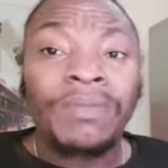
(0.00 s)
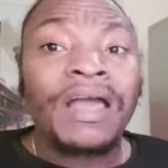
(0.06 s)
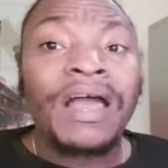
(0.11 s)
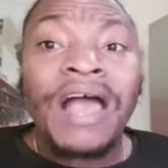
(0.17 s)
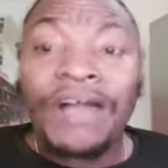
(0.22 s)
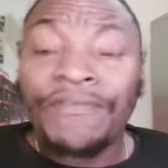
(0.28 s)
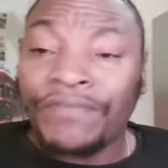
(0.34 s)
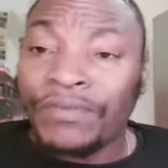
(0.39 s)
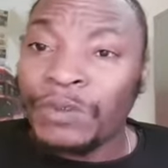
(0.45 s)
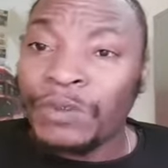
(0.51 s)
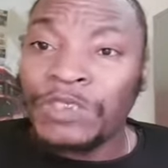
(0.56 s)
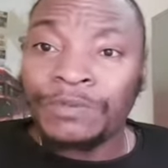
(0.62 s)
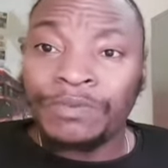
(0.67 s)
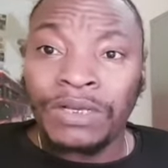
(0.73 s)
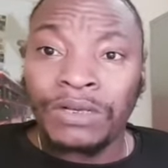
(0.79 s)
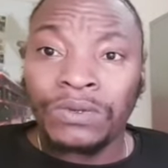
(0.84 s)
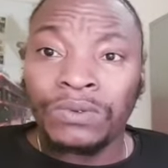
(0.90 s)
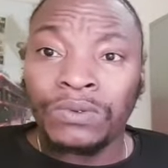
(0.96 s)
I have to
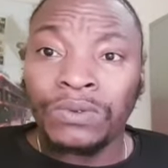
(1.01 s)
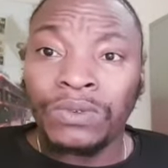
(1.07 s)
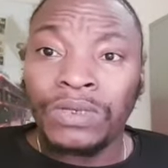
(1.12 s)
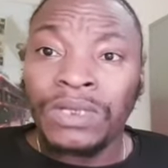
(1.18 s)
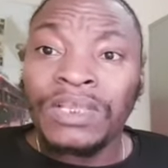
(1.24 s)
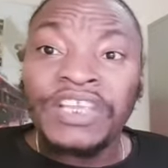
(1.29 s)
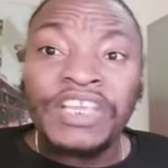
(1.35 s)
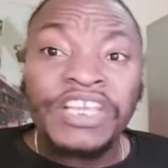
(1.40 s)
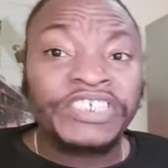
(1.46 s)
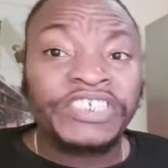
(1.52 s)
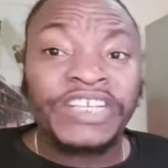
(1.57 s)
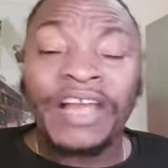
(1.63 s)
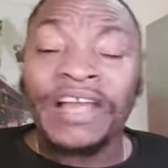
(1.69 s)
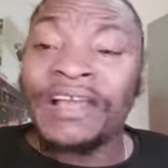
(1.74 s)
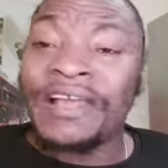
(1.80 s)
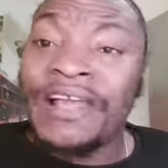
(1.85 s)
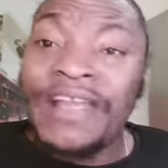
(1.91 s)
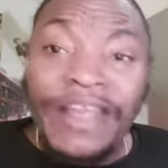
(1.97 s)
respect you each and
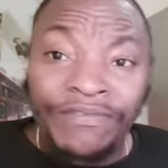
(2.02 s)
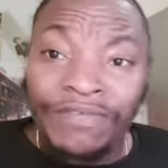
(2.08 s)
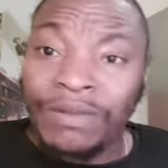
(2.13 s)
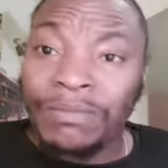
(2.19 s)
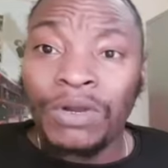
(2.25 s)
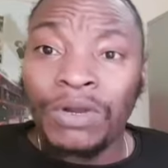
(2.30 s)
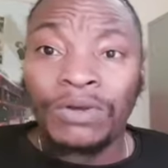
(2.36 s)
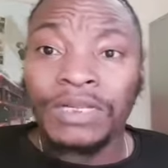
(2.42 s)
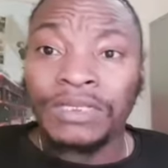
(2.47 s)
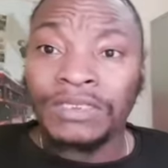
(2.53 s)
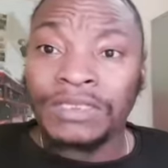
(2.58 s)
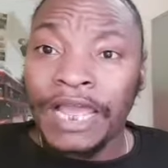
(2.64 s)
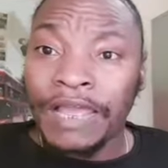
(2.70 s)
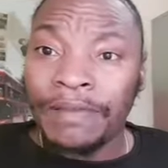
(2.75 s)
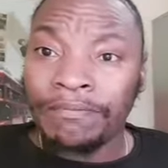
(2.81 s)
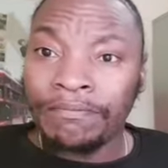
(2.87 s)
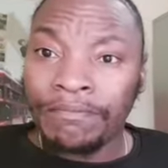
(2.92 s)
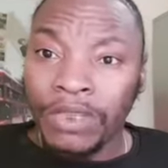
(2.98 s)
every bloody time.